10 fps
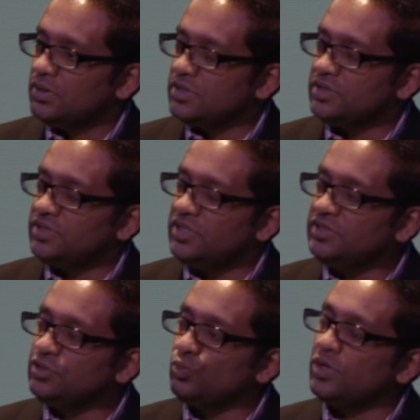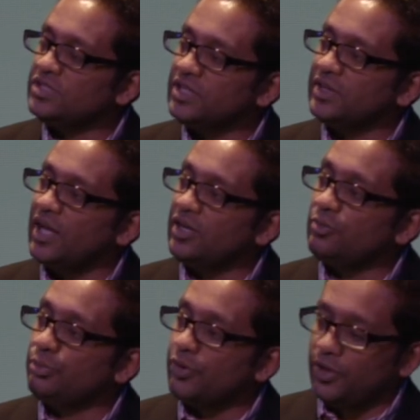Listen, Jesus wants a lot
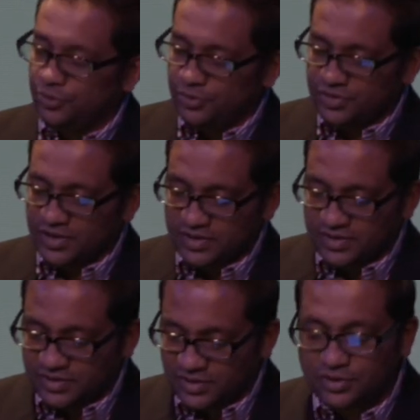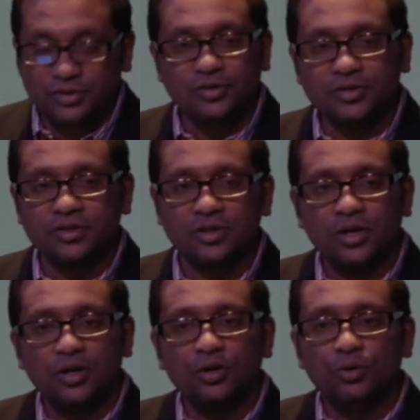of brothers and sisters
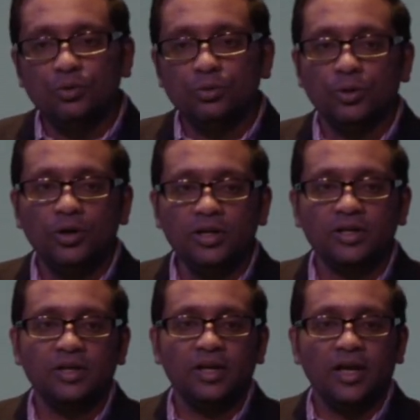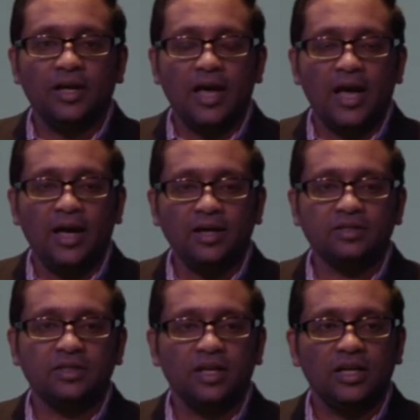who look and act
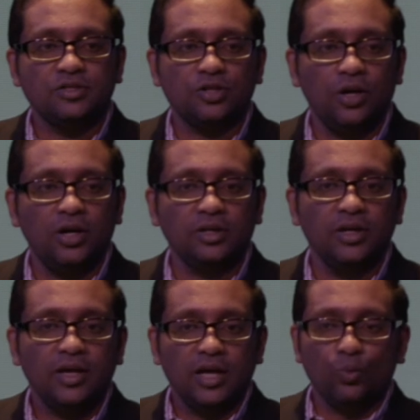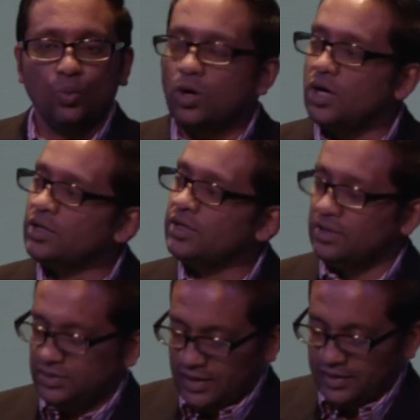and talk and walk
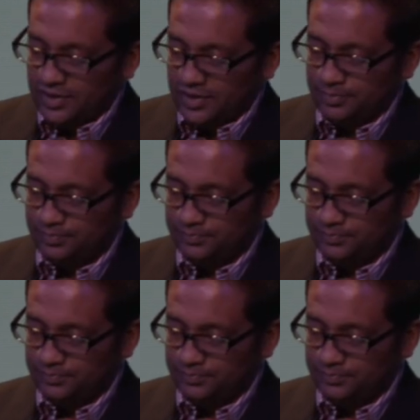like him.